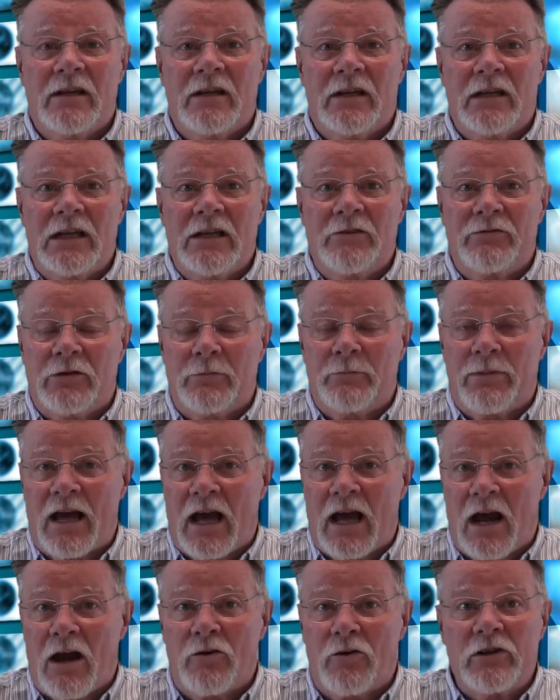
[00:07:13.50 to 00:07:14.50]
If a
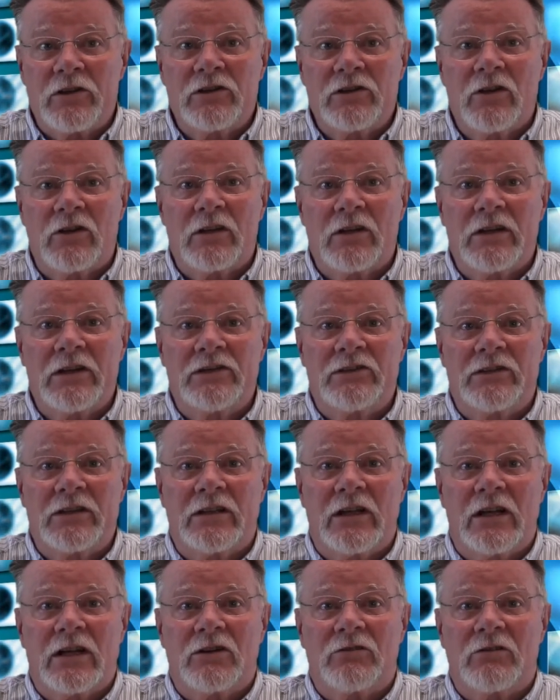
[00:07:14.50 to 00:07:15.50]
power is not
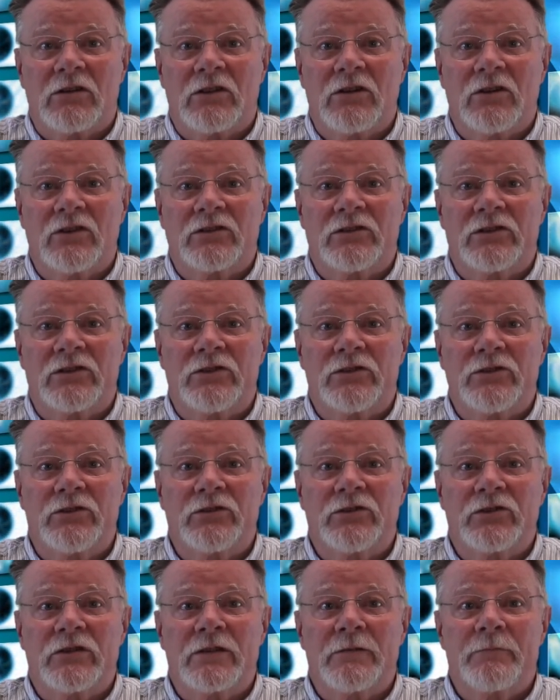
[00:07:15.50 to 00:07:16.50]
listed under a
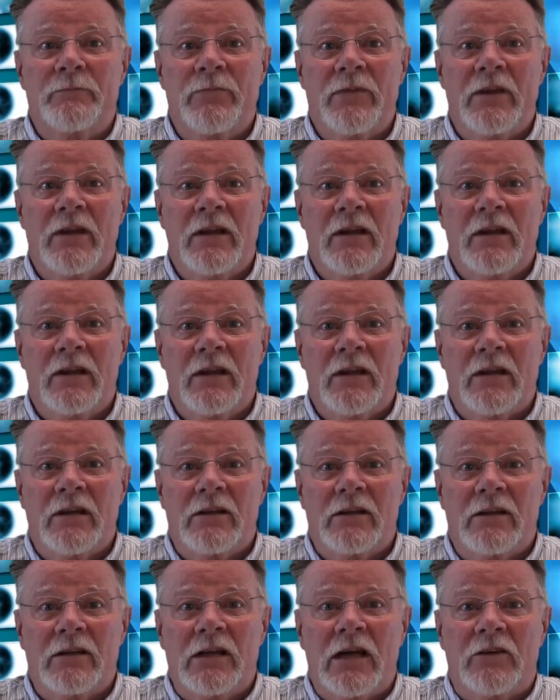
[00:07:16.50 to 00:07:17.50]
constitution,
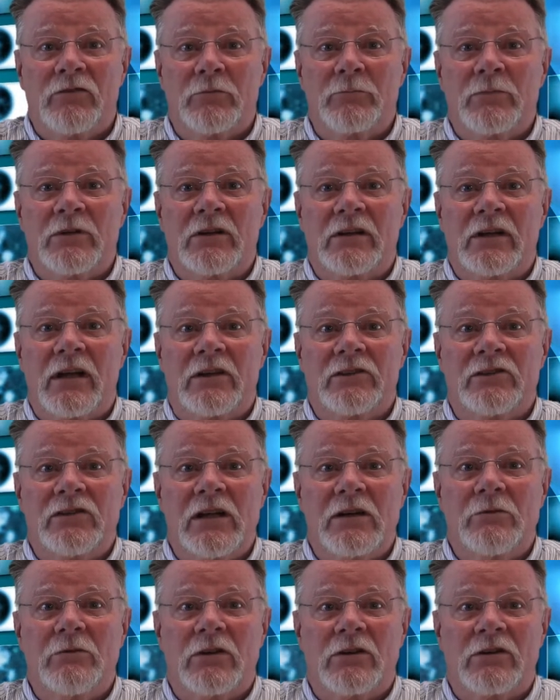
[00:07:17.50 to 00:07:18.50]
the government has
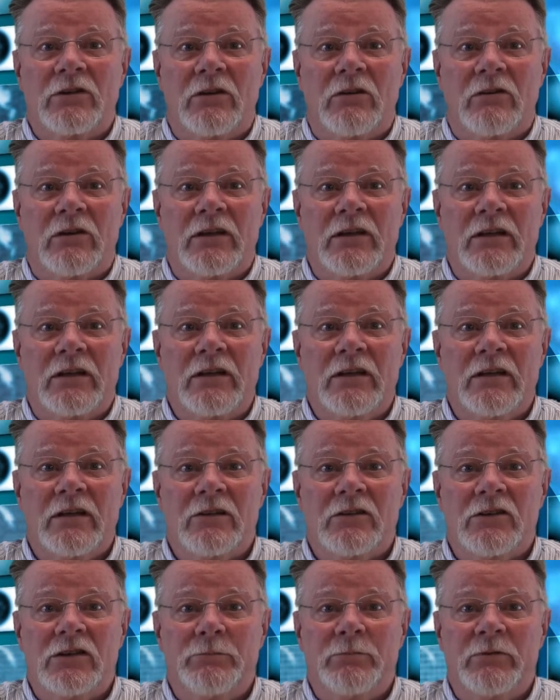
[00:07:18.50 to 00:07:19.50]
no authority
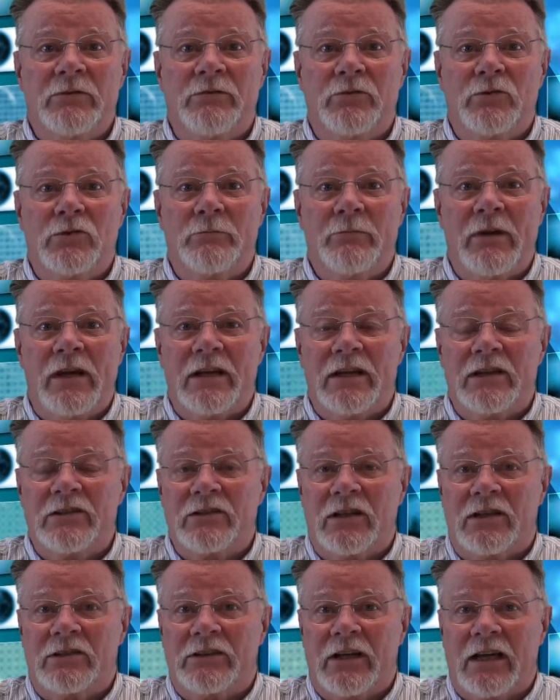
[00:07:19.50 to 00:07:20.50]
to perform any
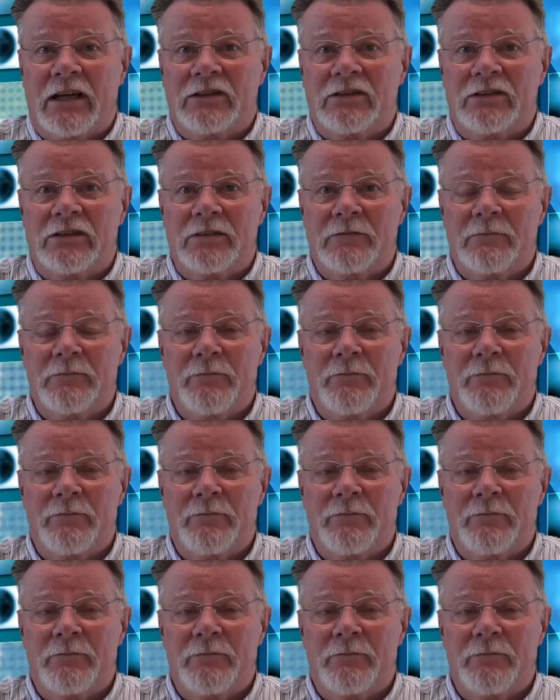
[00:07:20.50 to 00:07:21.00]
such action.